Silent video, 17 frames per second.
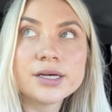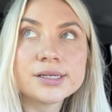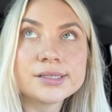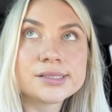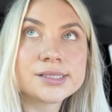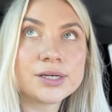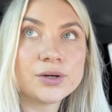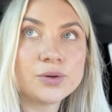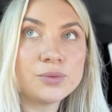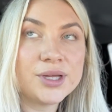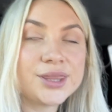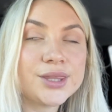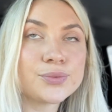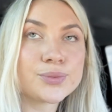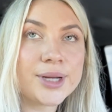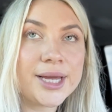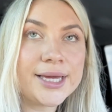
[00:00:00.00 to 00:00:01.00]
So with
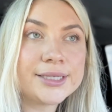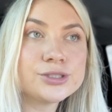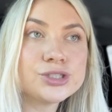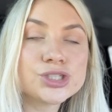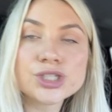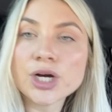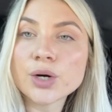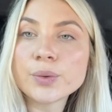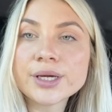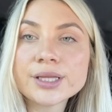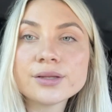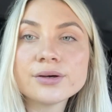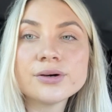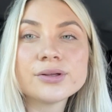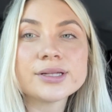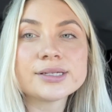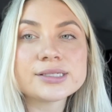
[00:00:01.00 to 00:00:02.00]
the red showing
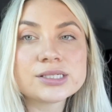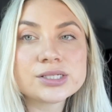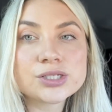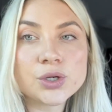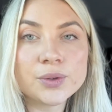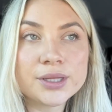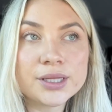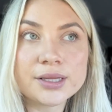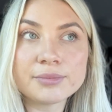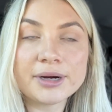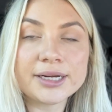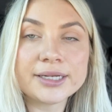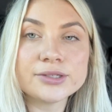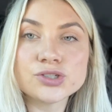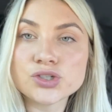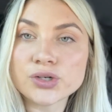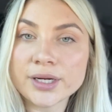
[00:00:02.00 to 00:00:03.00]
though, that's showing that the
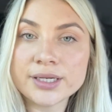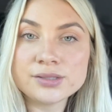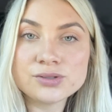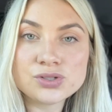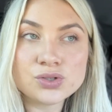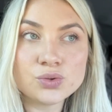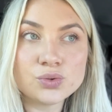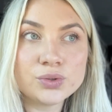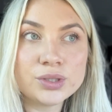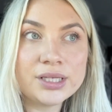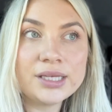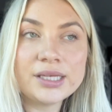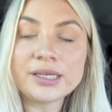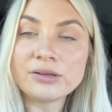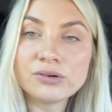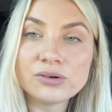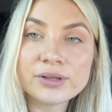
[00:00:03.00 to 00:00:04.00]
body is trying to
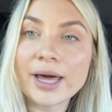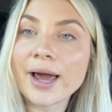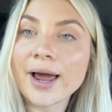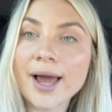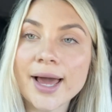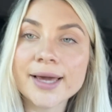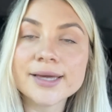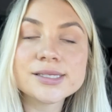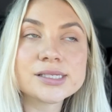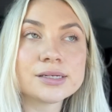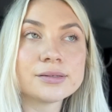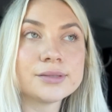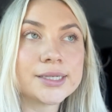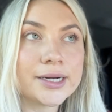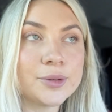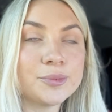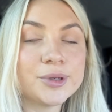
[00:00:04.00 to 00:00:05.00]
heal that eye. So
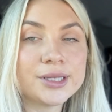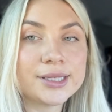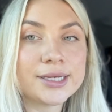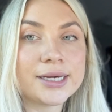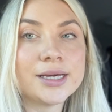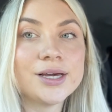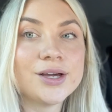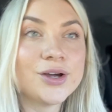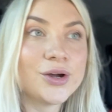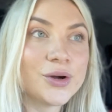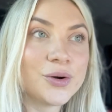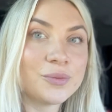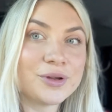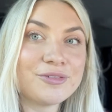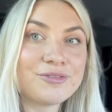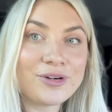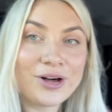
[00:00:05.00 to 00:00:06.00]
we're hoping that
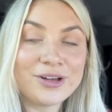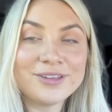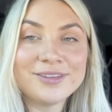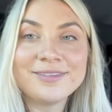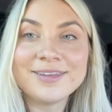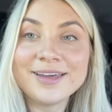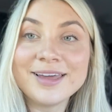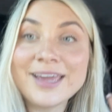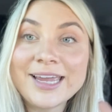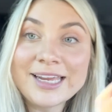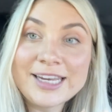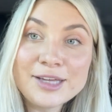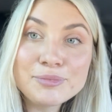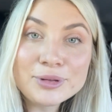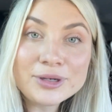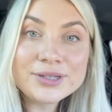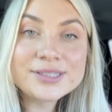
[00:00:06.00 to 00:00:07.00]
we fall in the
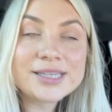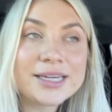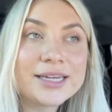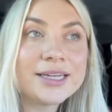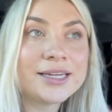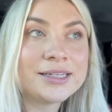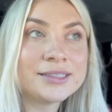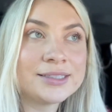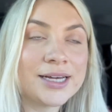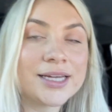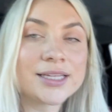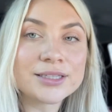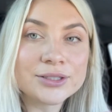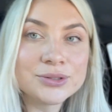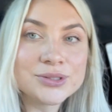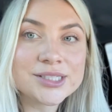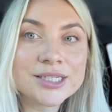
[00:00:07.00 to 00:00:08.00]
80% and not
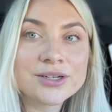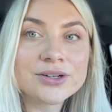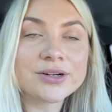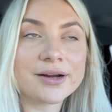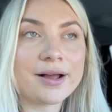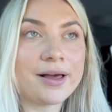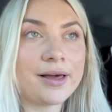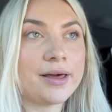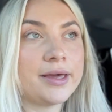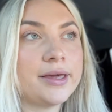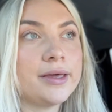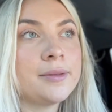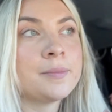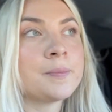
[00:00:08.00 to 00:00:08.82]
losing her eye.